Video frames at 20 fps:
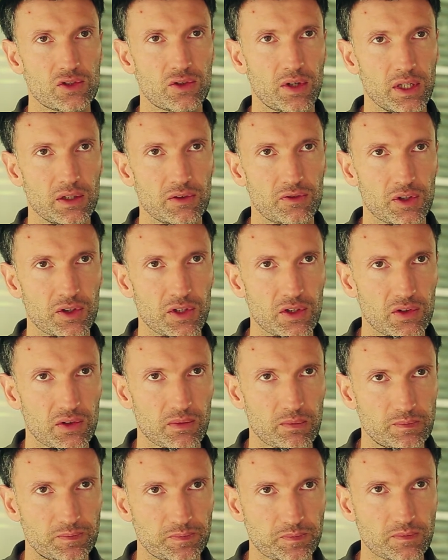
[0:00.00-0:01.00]
trained for this,
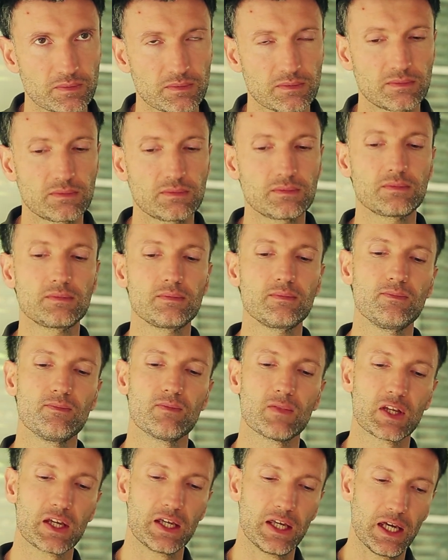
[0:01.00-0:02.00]

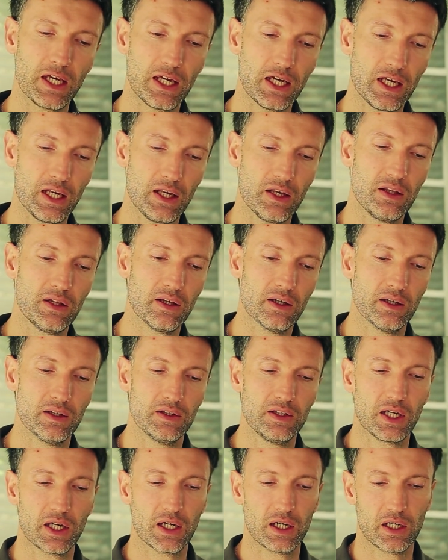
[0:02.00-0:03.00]
and
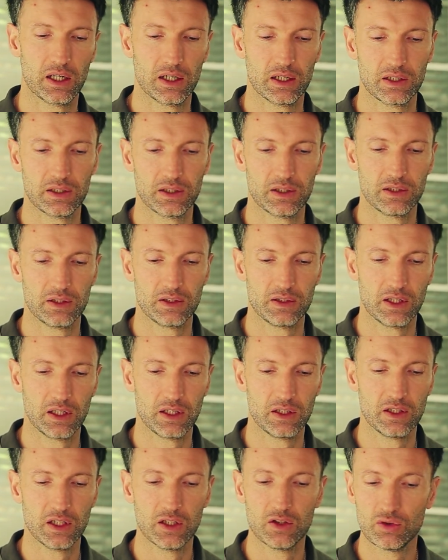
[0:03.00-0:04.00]

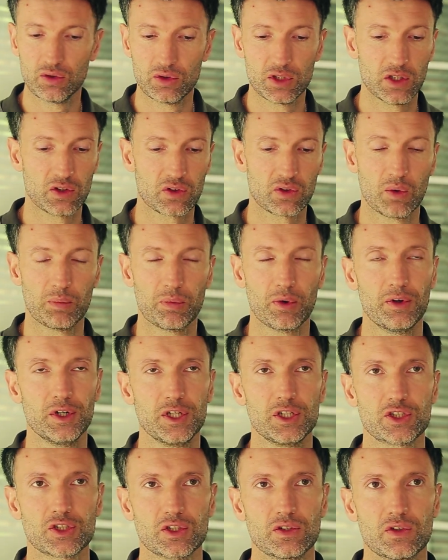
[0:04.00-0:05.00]
they do these
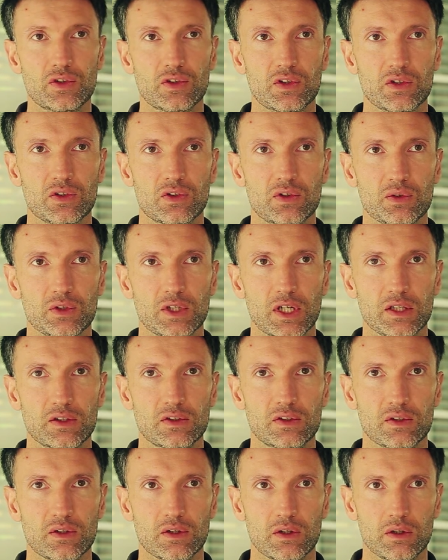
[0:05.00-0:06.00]
operations so
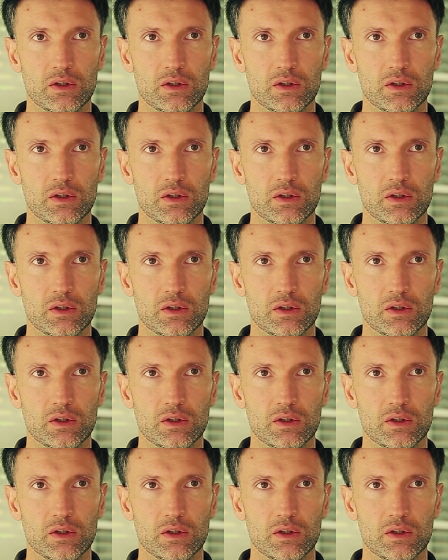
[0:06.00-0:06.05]
that